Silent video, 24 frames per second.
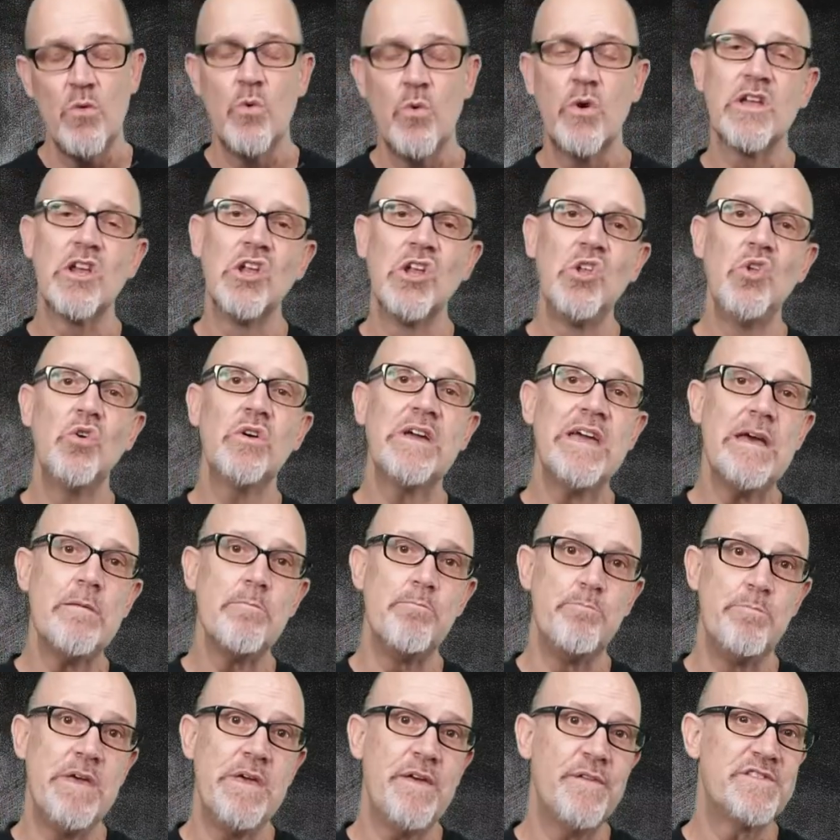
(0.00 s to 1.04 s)
we're going to look
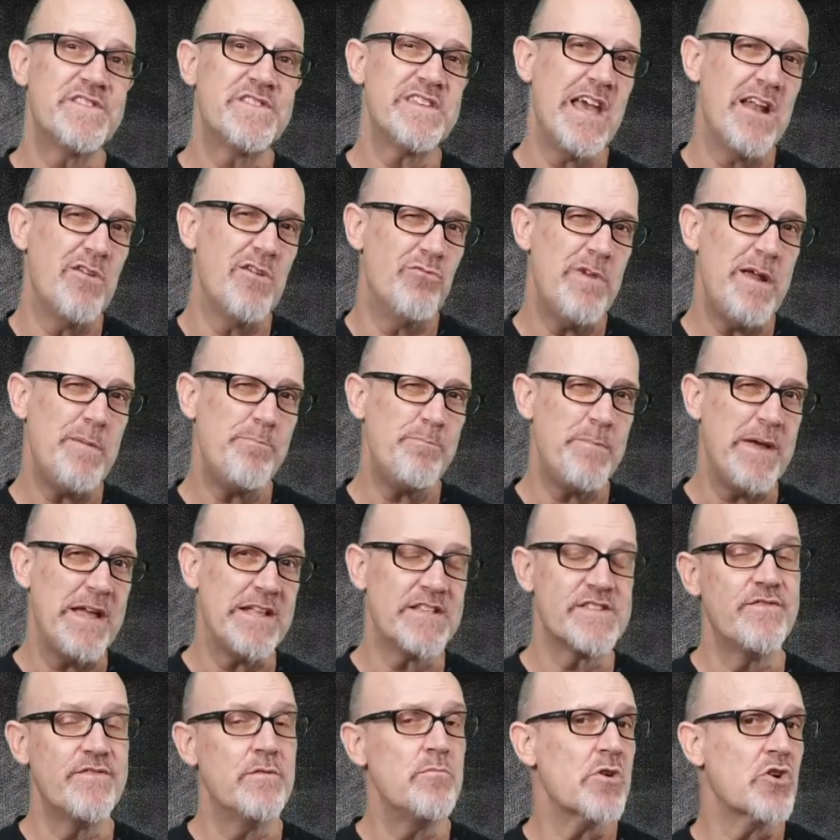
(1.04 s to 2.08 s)
at BIFs and red
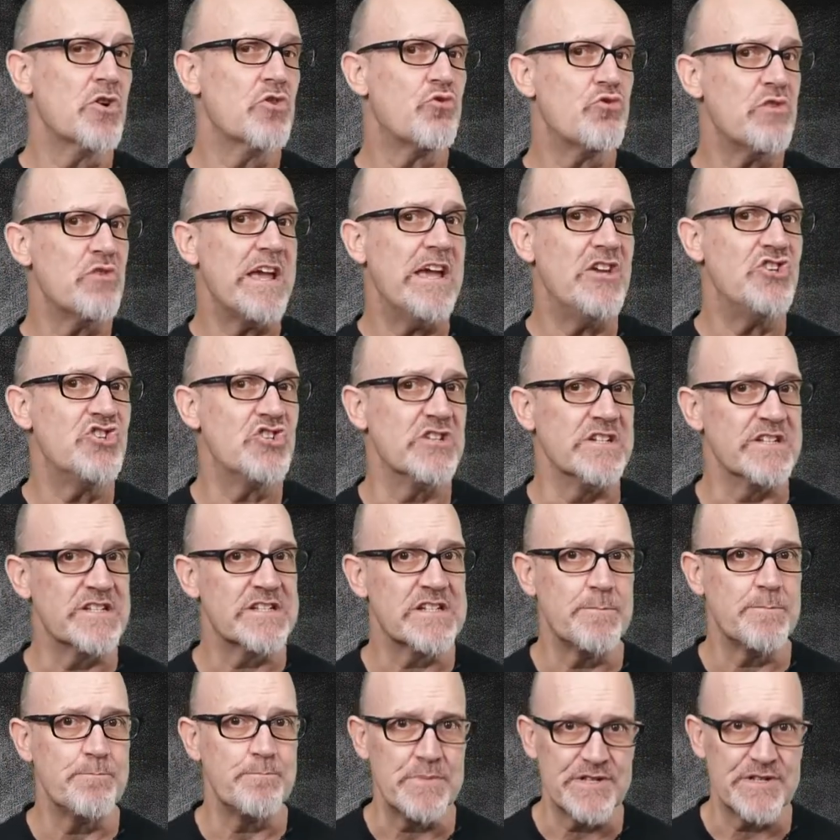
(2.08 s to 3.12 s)
beds from a
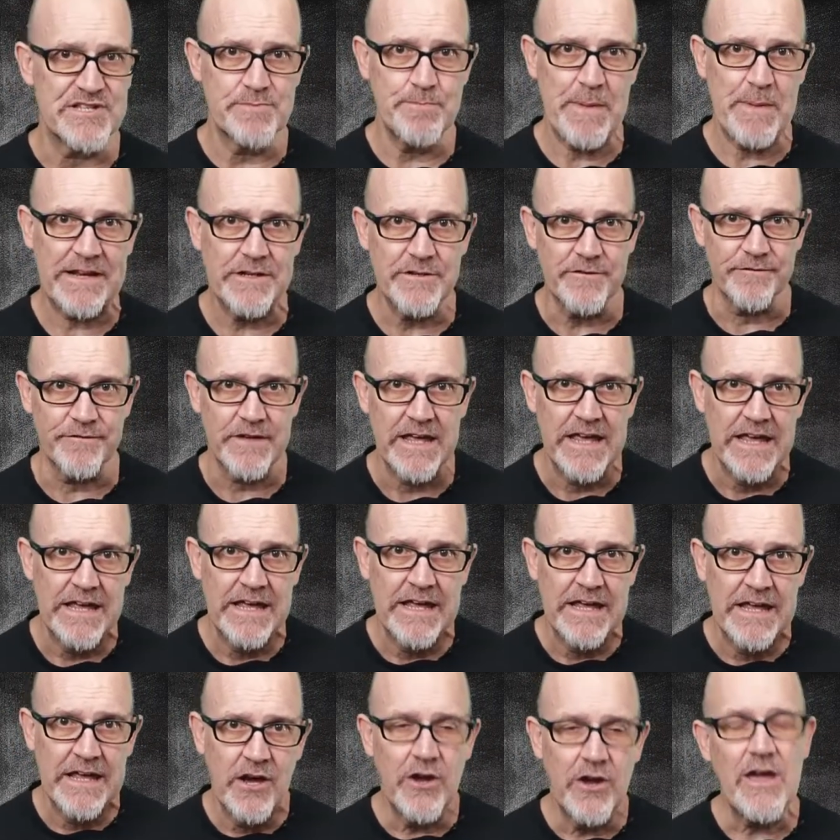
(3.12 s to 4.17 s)
creationist perspective.
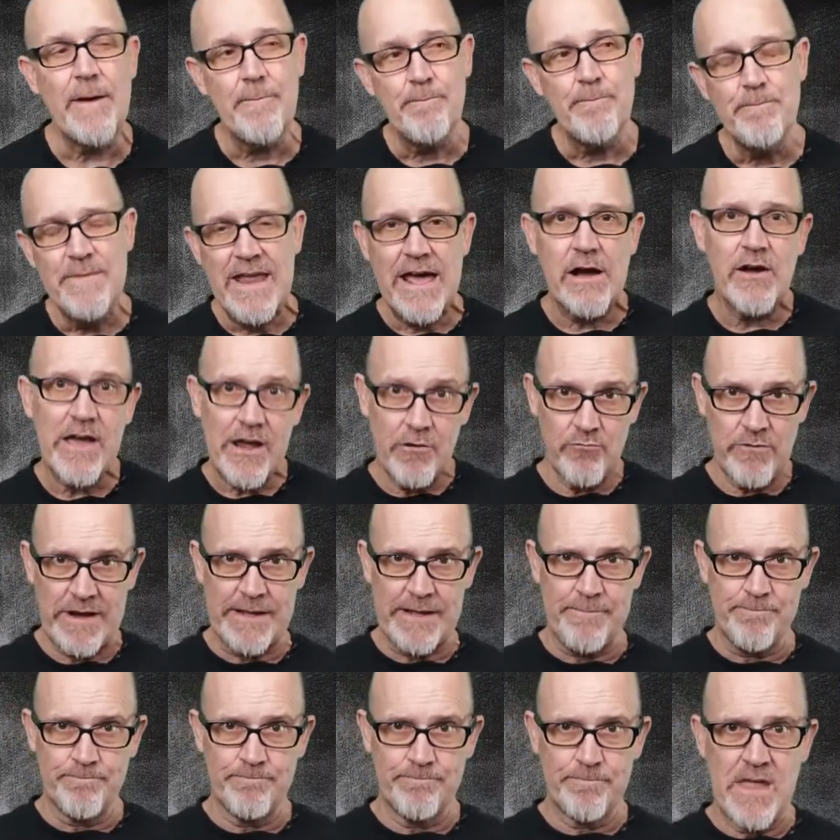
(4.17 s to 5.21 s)
Okay, now get
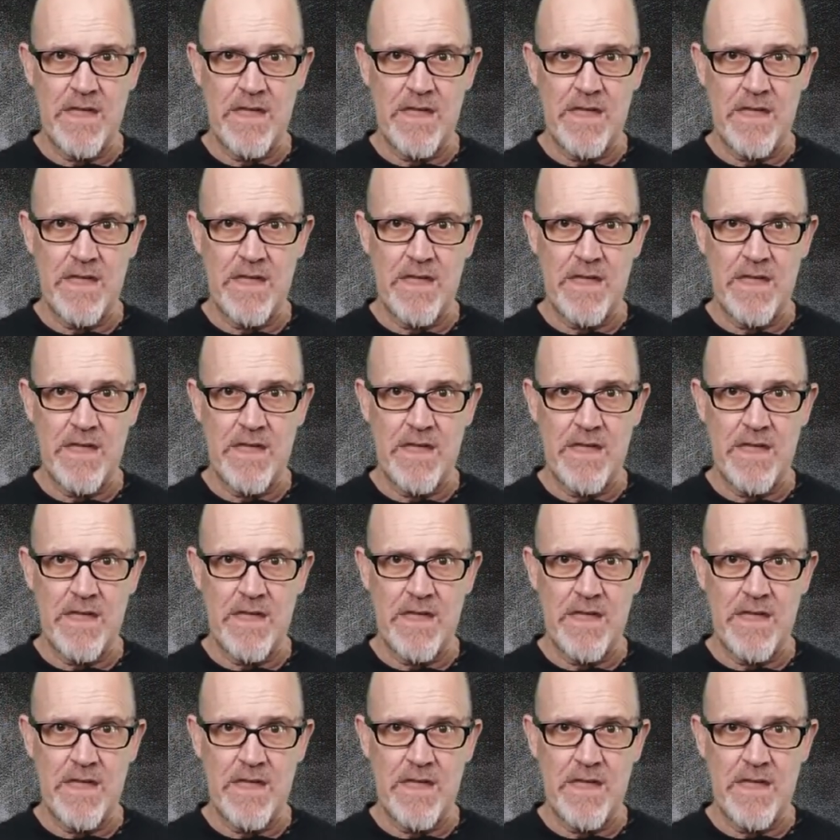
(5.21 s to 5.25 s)
ready.